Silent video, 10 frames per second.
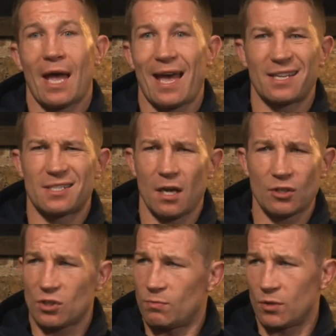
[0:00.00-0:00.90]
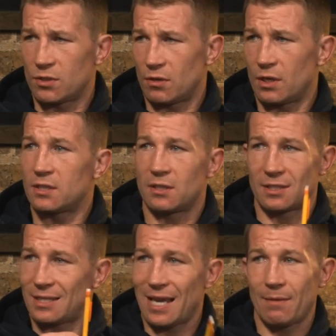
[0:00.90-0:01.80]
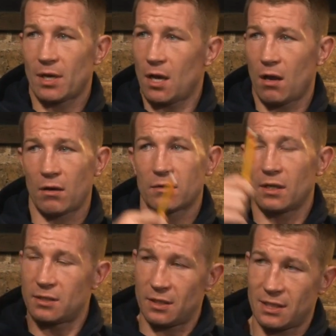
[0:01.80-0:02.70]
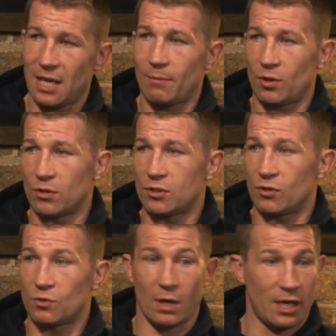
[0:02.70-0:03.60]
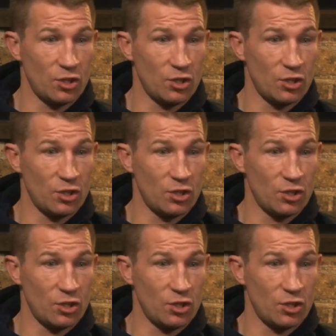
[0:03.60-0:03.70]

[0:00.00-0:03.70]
and it's not just Munster, it's the same in Connacht, it's the same in Ulster as well.